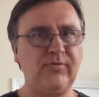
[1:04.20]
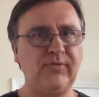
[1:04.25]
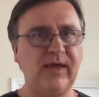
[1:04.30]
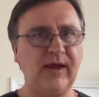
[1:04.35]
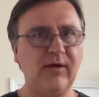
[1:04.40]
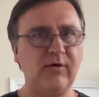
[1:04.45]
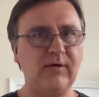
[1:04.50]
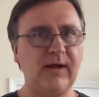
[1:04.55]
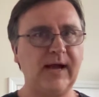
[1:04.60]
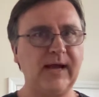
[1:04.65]

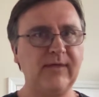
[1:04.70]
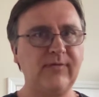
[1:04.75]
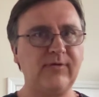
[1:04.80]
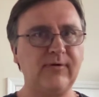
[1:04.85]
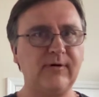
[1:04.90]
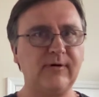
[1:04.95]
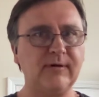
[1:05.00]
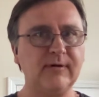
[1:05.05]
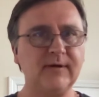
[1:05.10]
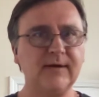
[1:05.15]
there
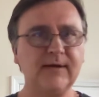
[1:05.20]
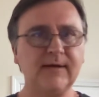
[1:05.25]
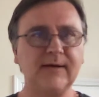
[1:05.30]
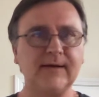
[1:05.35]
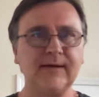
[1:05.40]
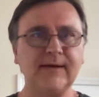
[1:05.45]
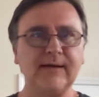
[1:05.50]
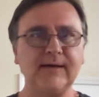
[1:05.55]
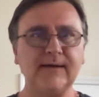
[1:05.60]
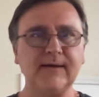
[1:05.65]
either.
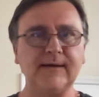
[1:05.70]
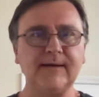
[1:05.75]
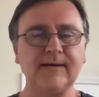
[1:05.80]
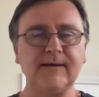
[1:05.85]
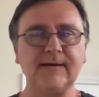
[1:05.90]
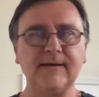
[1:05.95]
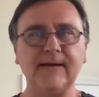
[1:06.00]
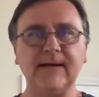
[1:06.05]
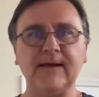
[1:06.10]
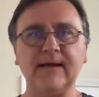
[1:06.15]

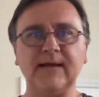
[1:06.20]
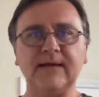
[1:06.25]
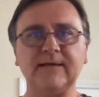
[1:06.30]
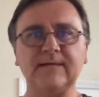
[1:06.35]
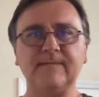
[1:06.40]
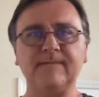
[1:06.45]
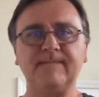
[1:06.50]
And I